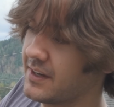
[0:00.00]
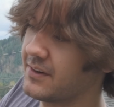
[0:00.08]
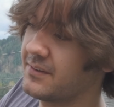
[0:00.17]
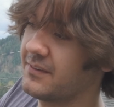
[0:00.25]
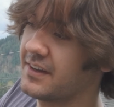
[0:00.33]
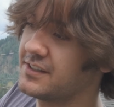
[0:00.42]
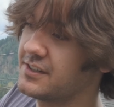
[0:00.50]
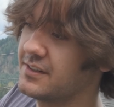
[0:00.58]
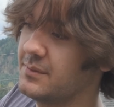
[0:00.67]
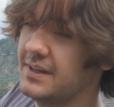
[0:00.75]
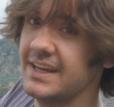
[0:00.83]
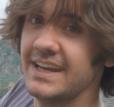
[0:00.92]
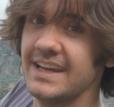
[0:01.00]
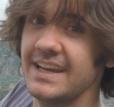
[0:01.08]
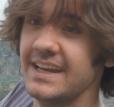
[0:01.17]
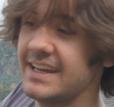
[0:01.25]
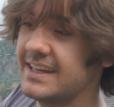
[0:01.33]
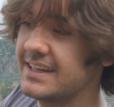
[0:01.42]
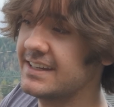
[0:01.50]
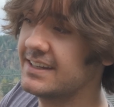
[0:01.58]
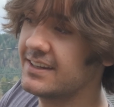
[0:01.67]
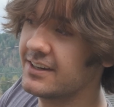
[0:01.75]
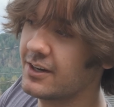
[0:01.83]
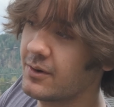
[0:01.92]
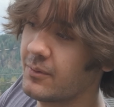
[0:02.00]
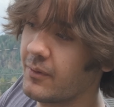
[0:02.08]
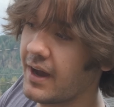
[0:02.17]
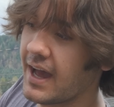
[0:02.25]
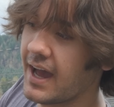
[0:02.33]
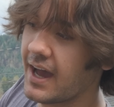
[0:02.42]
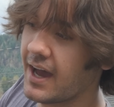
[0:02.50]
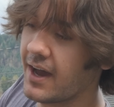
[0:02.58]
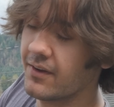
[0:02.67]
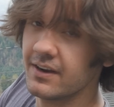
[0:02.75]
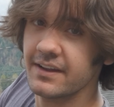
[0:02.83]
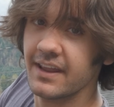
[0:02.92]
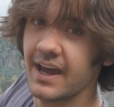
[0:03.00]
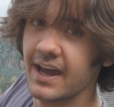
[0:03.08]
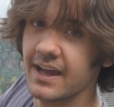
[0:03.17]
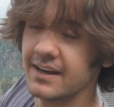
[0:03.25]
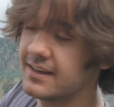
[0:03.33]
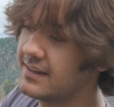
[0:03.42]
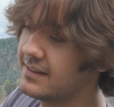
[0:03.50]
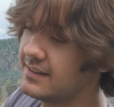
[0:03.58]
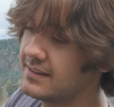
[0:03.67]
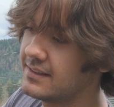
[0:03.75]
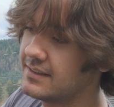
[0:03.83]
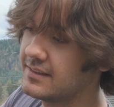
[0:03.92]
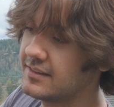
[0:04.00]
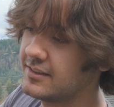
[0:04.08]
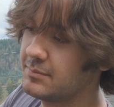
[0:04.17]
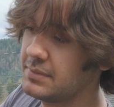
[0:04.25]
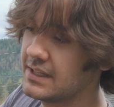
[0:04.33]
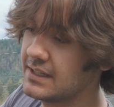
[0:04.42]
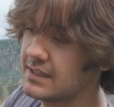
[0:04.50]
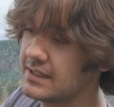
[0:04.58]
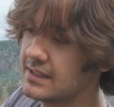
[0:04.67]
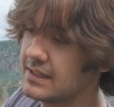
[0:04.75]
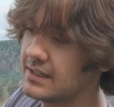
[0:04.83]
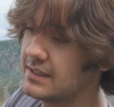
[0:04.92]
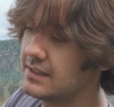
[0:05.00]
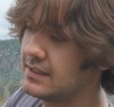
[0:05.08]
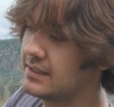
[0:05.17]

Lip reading: we go, watch. Whee! Wow, look at that! Spin!